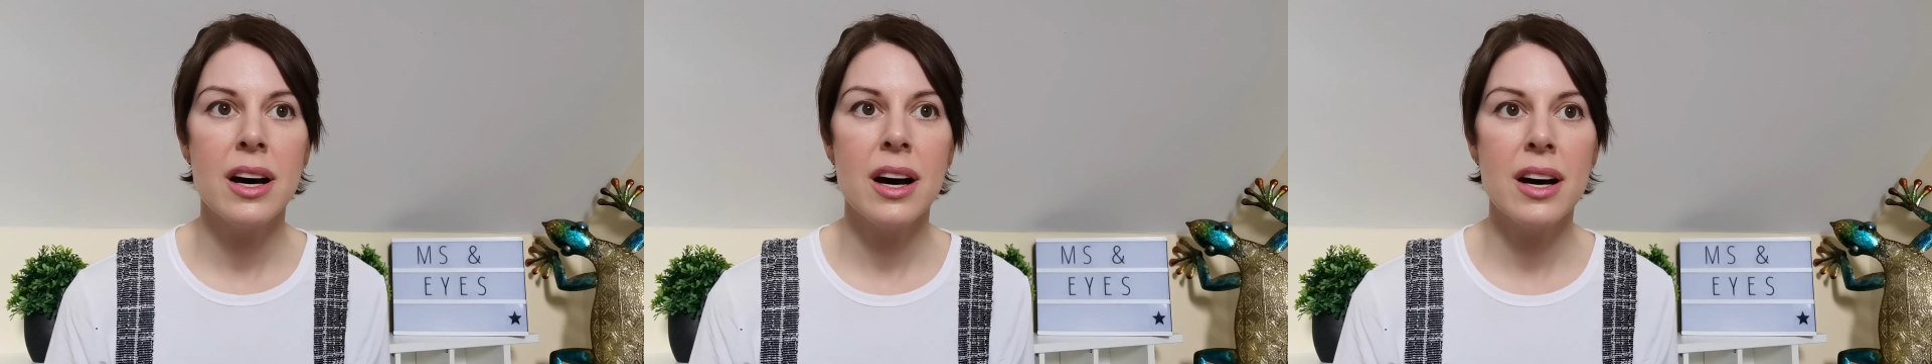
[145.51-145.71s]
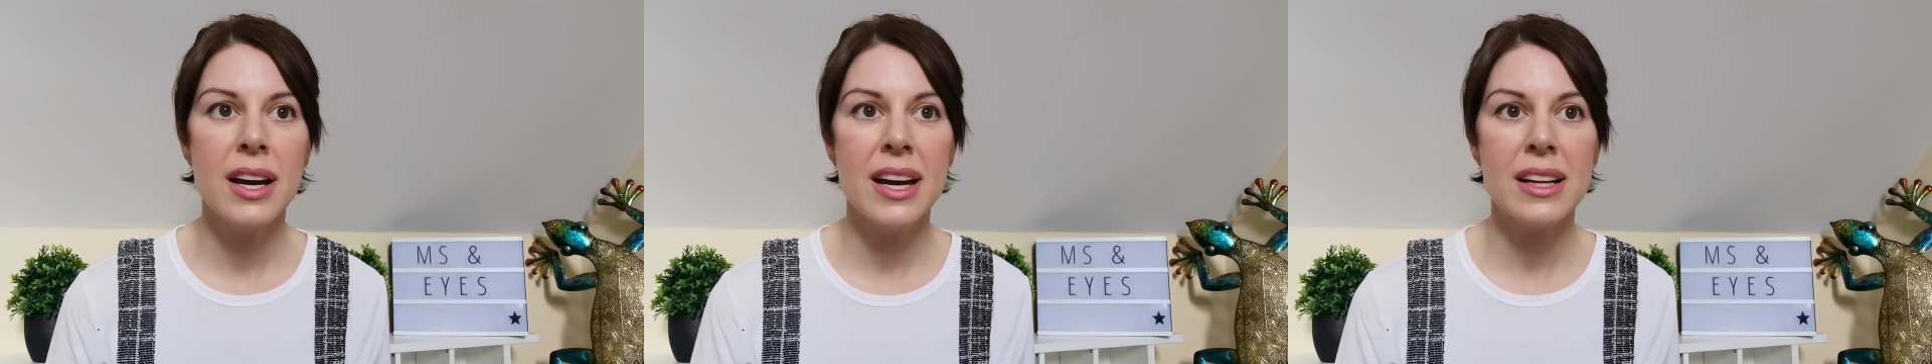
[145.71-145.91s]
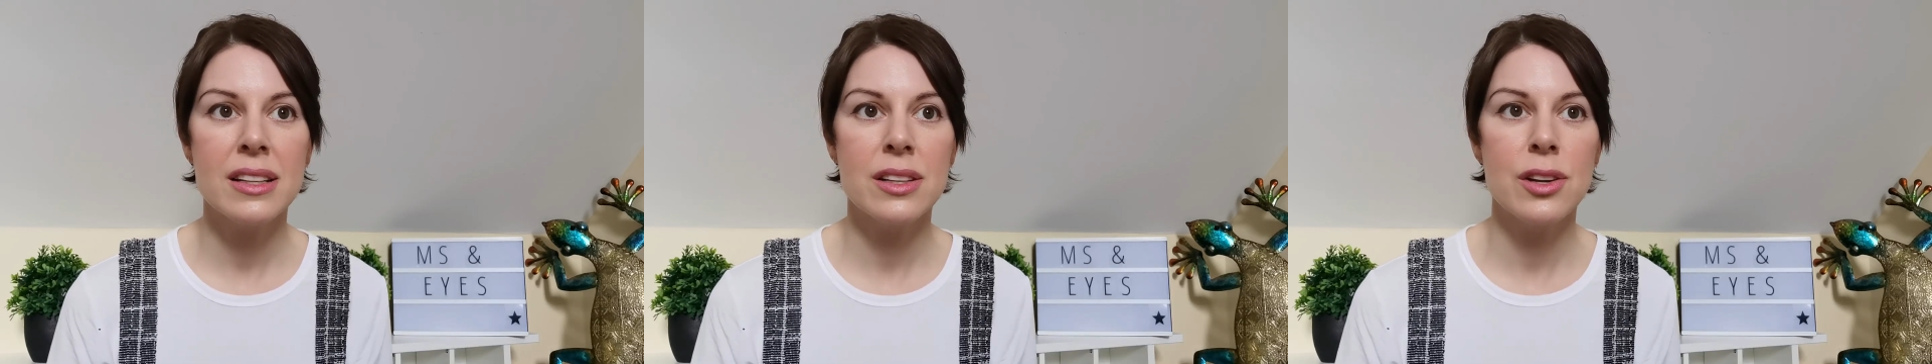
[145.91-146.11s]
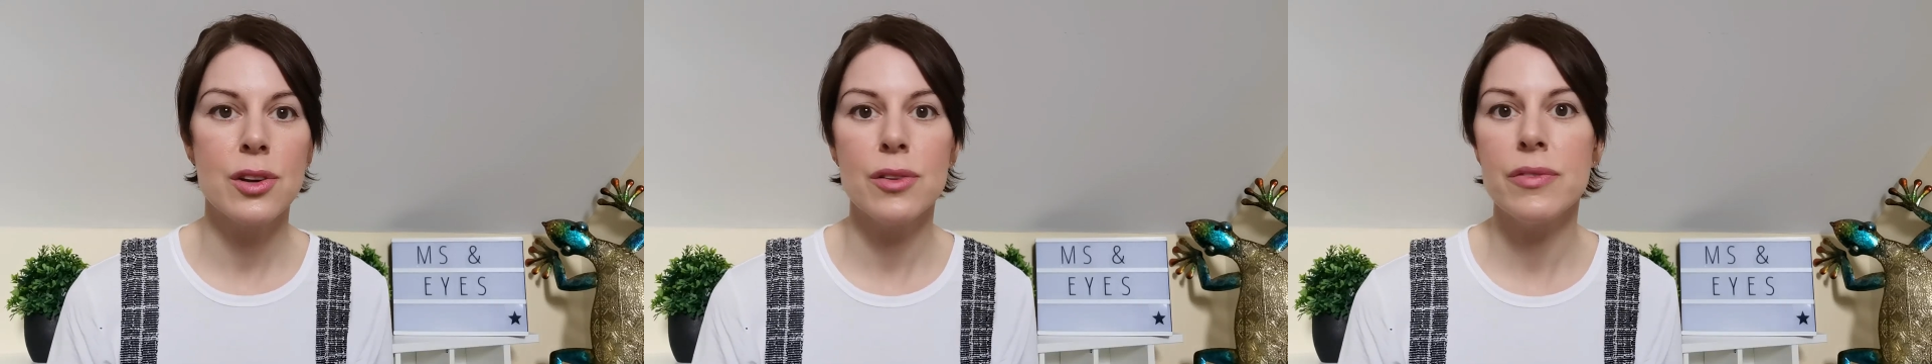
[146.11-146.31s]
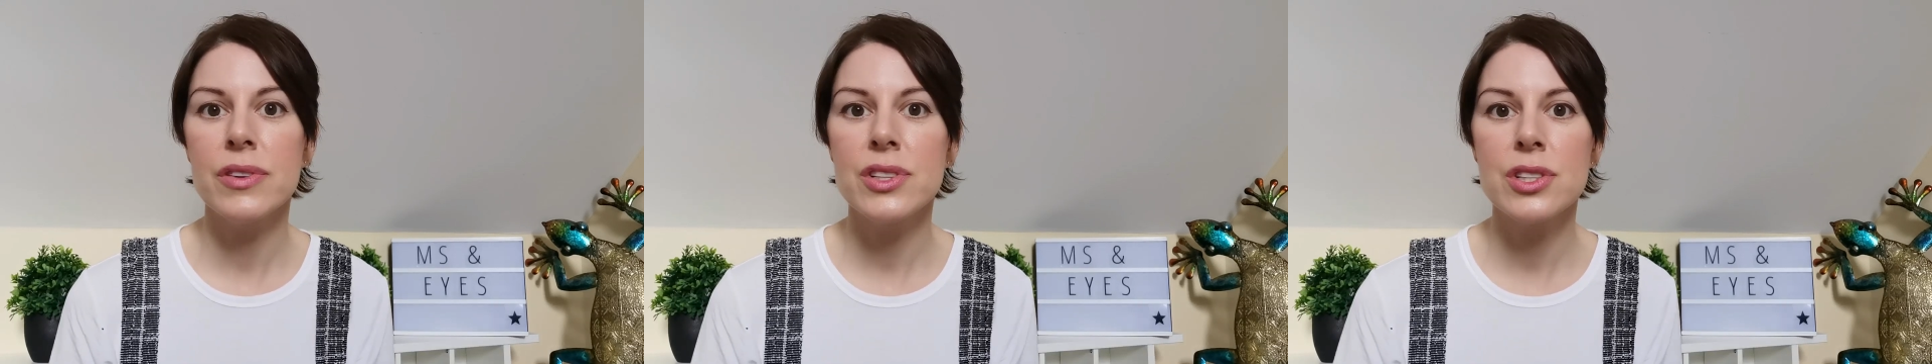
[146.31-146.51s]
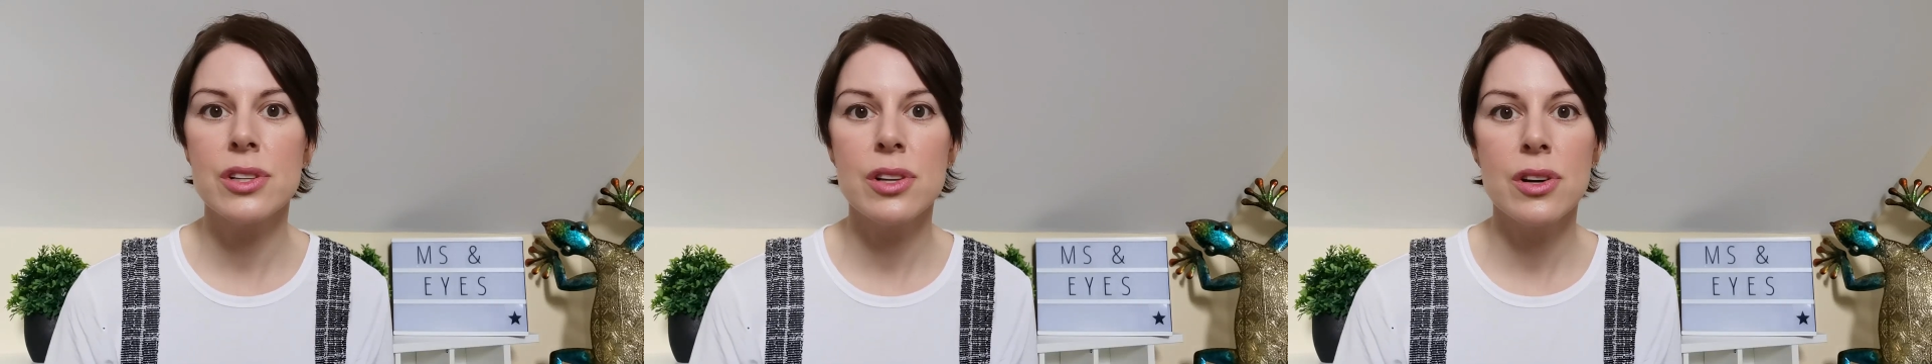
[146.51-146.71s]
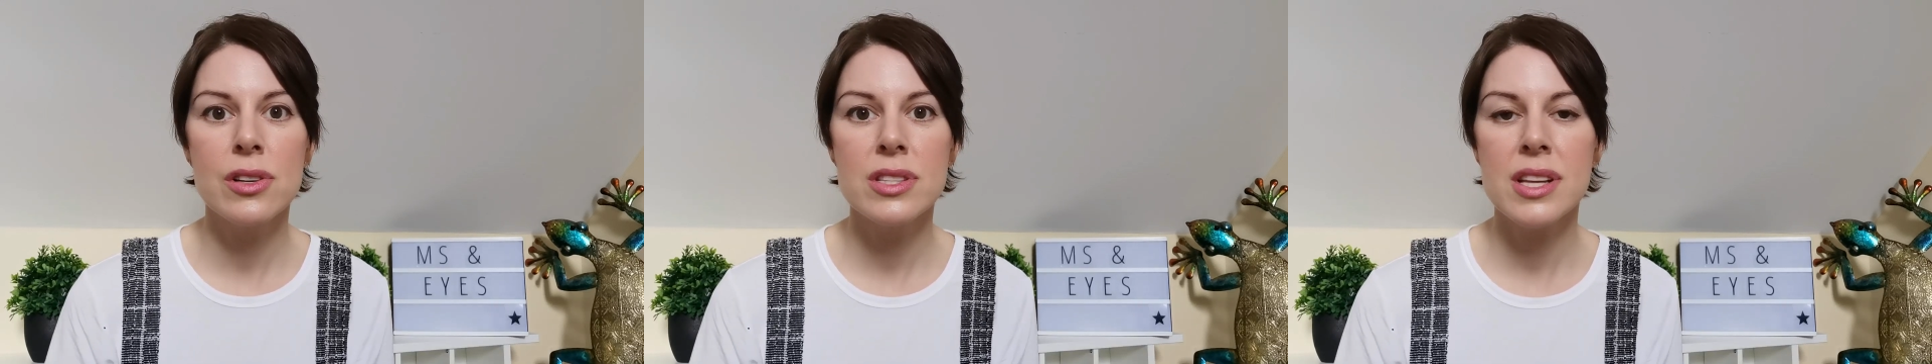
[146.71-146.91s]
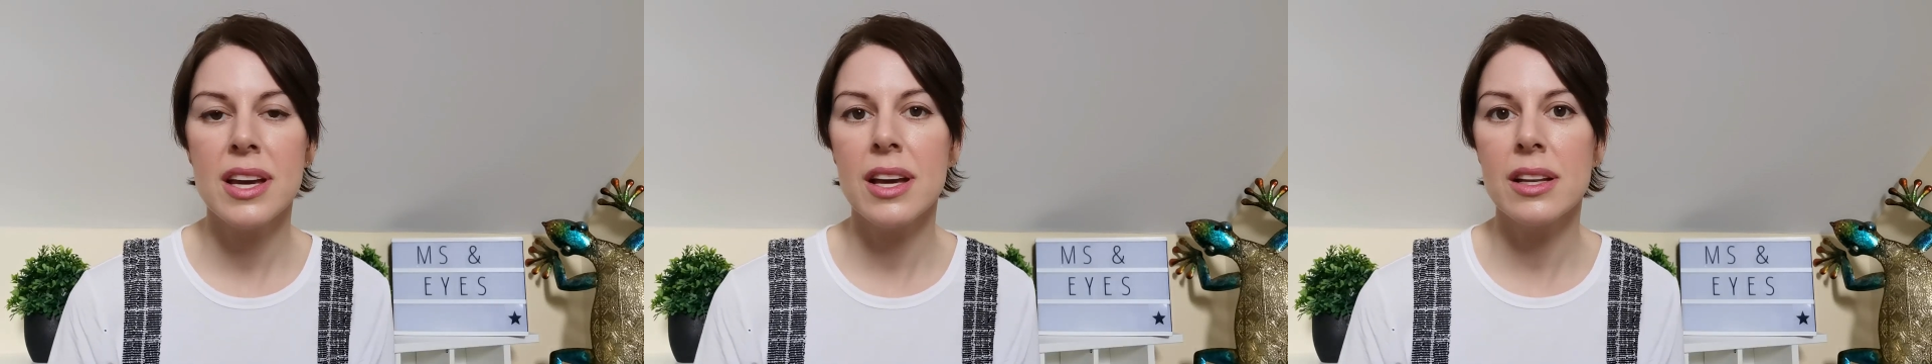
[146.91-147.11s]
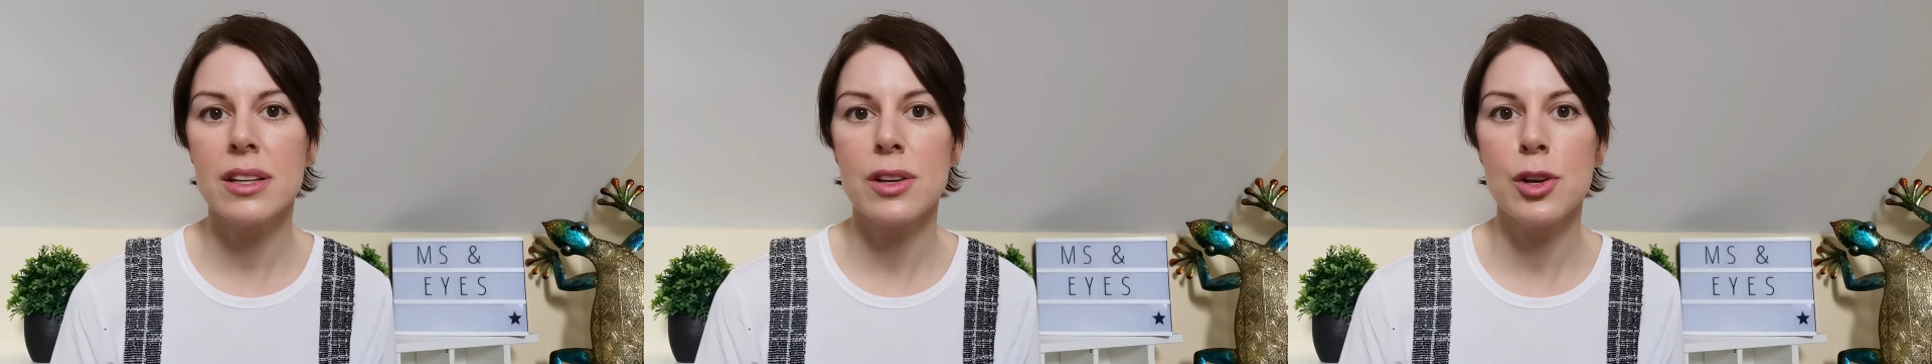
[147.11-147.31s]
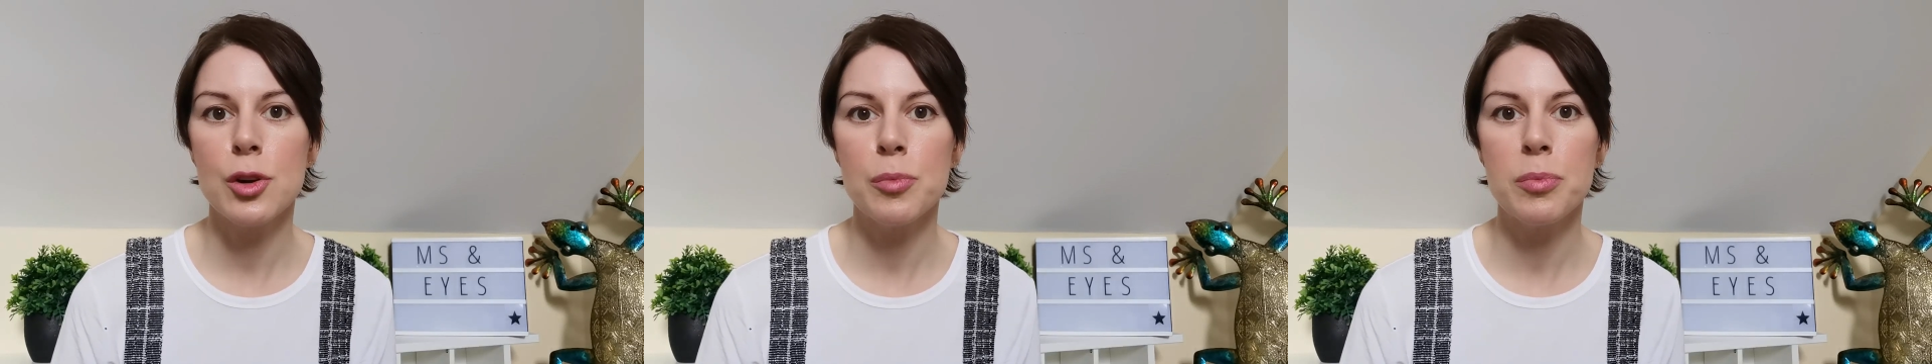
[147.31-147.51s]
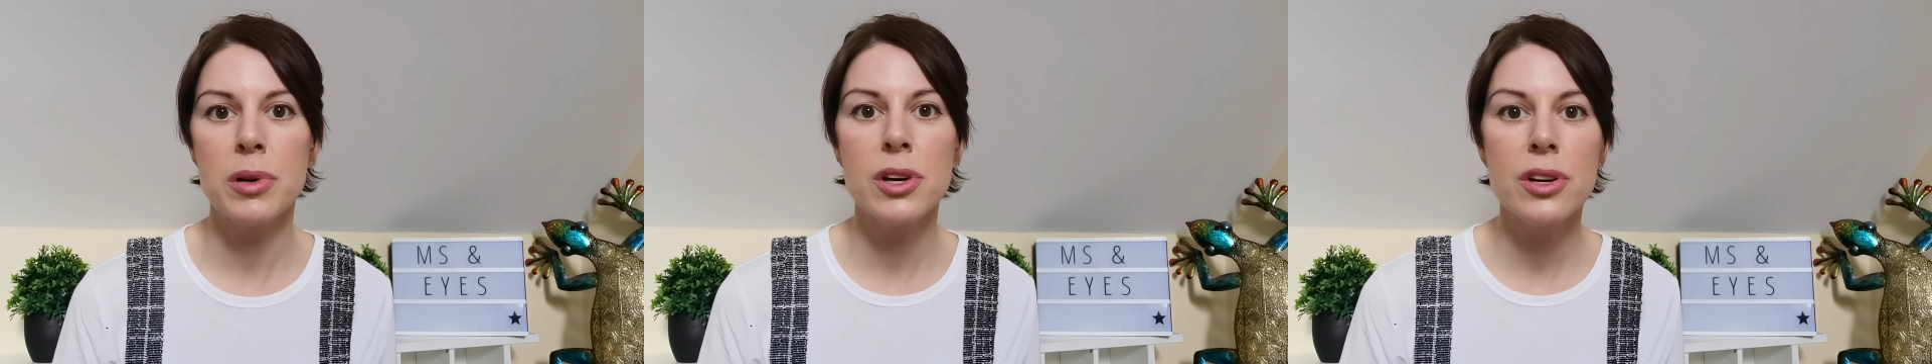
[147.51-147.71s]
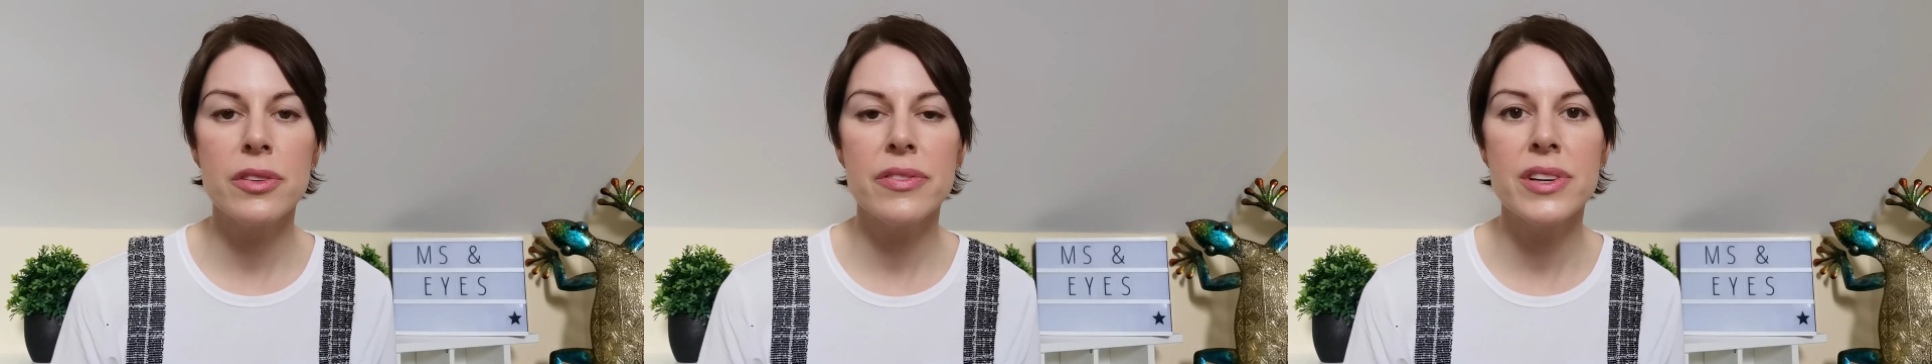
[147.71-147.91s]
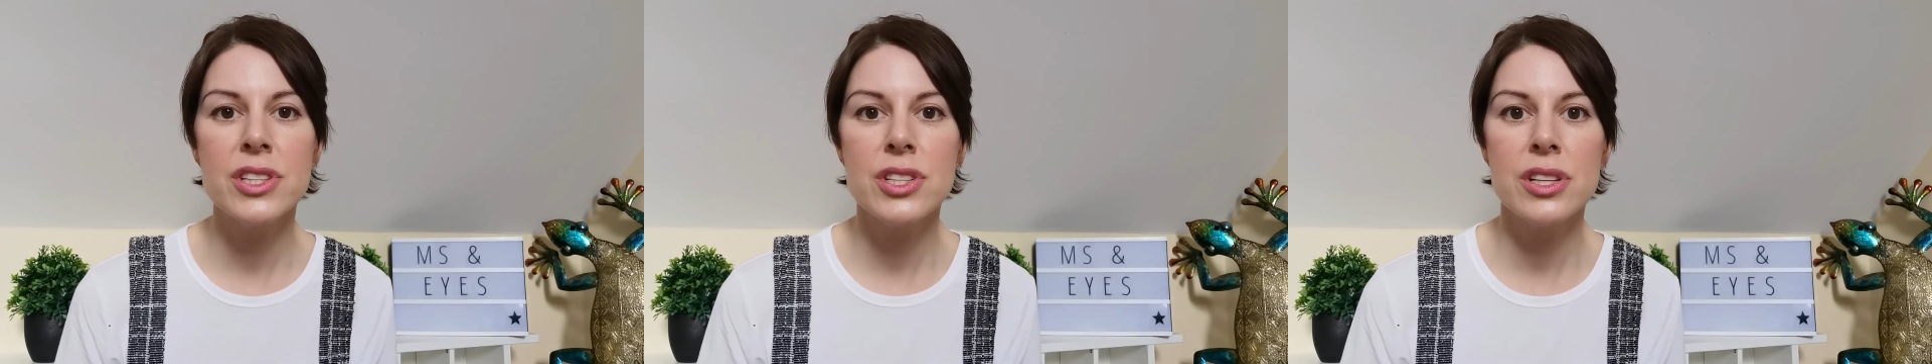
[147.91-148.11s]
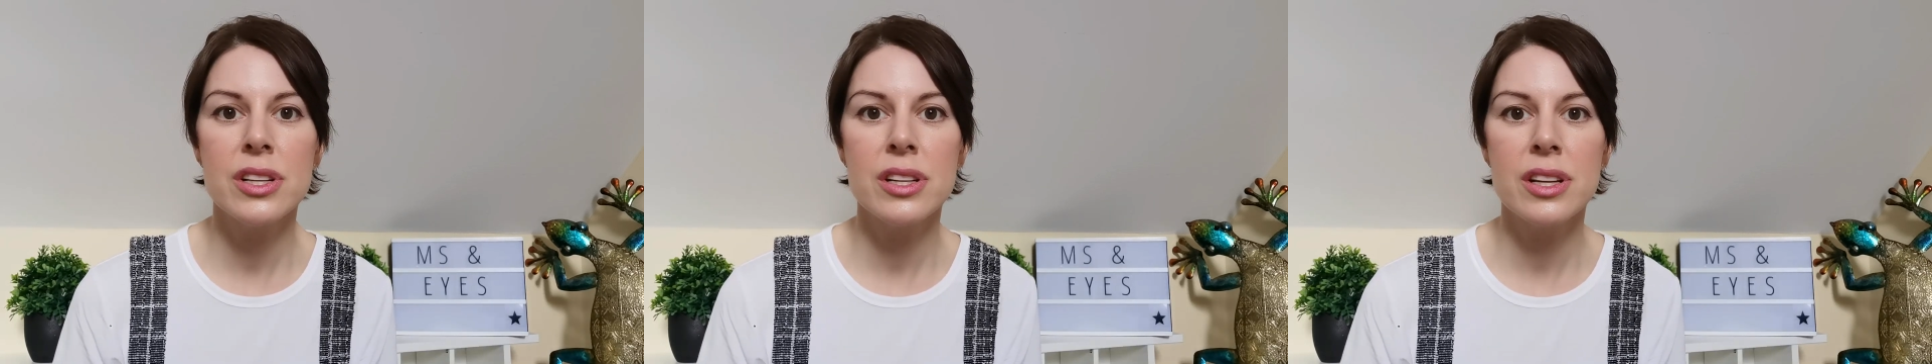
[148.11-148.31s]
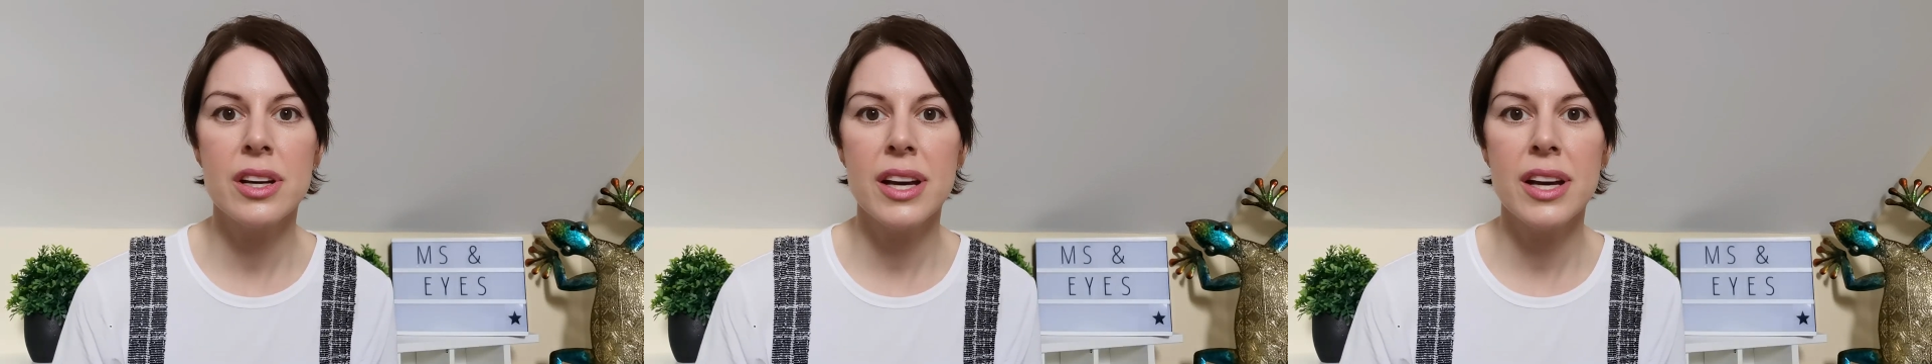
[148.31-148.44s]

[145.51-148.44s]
I had no vision loss. I had no blurred vision.